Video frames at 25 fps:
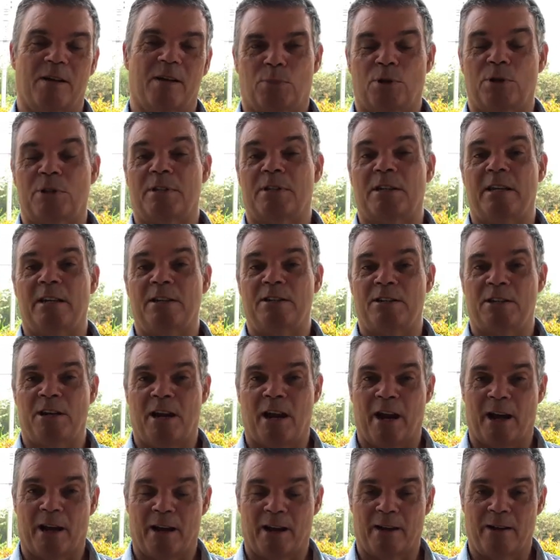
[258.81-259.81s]
But the
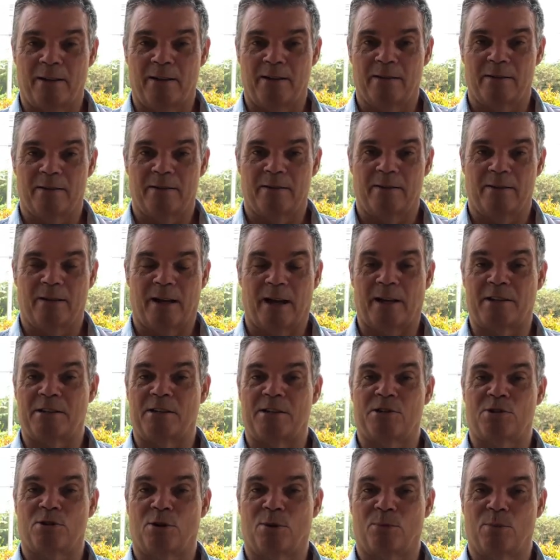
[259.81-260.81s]
DJI has
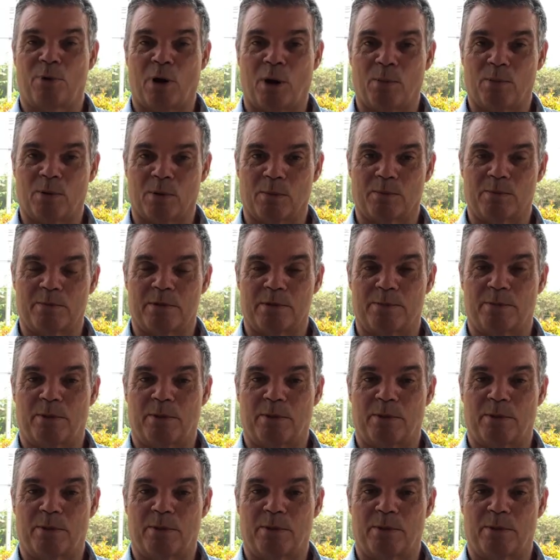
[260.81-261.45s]
its own problems,